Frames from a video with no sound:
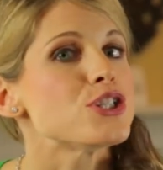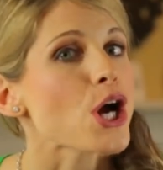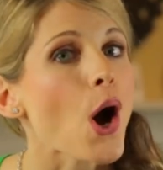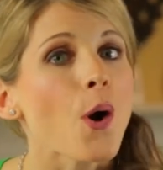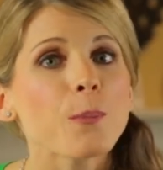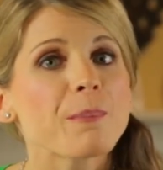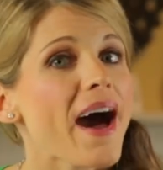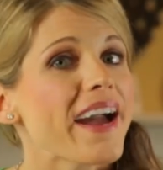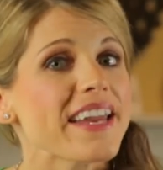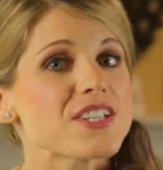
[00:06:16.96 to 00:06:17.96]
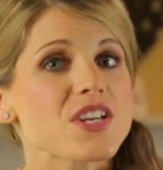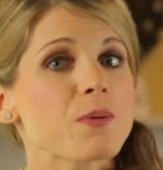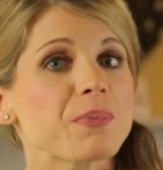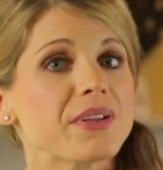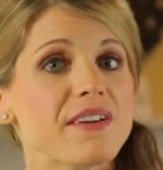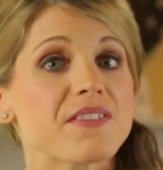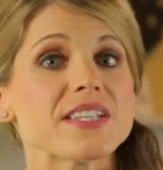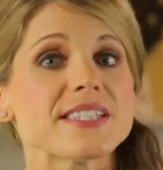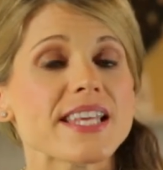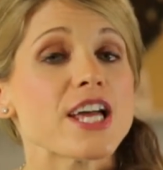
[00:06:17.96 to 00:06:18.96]
Don't buy into the belief
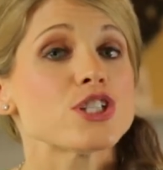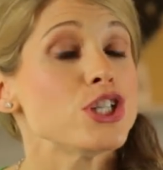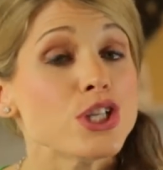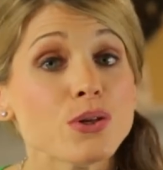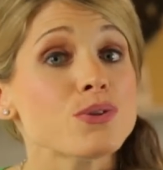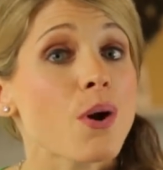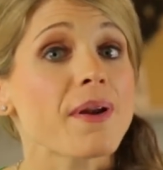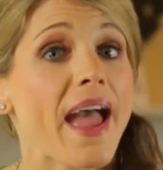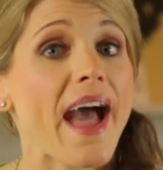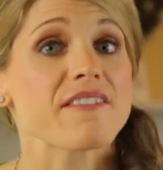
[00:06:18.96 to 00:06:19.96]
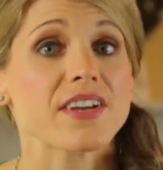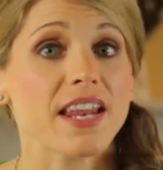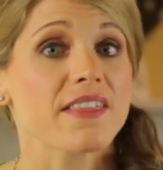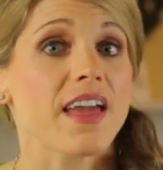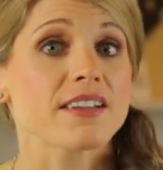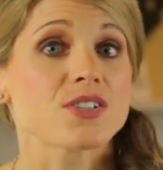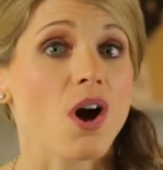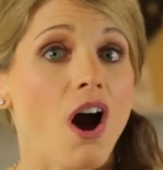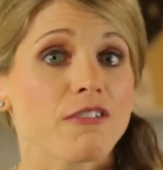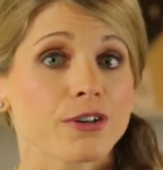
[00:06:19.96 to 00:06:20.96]
that says you don't have anything to
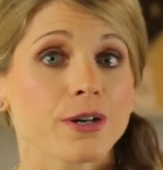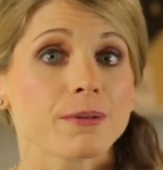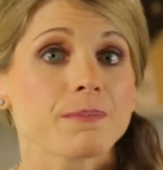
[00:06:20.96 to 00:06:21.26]
offer.